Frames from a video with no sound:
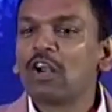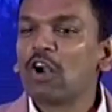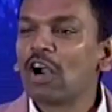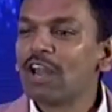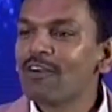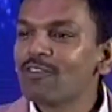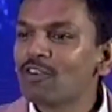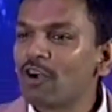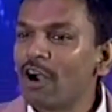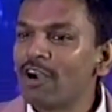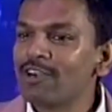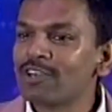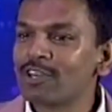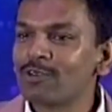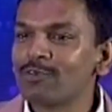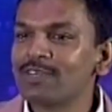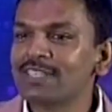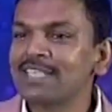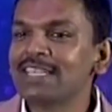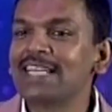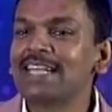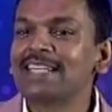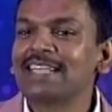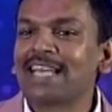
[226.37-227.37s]
There are a lot of
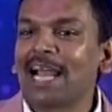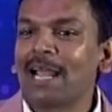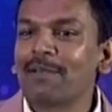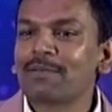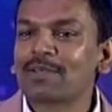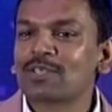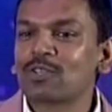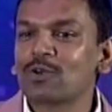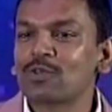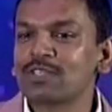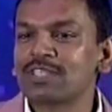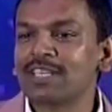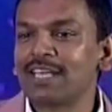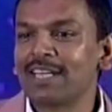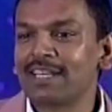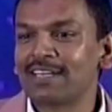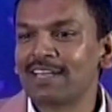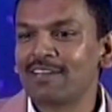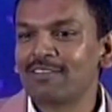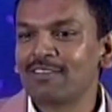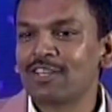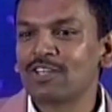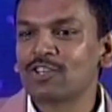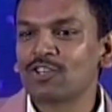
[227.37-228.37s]
controversy at the time
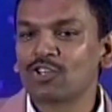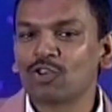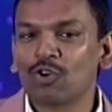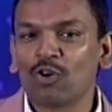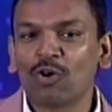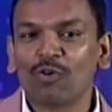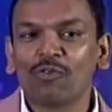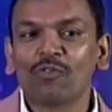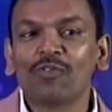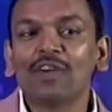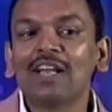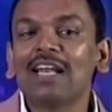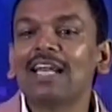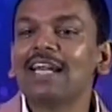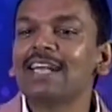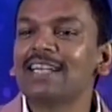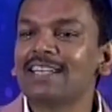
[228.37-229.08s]
associated with the show.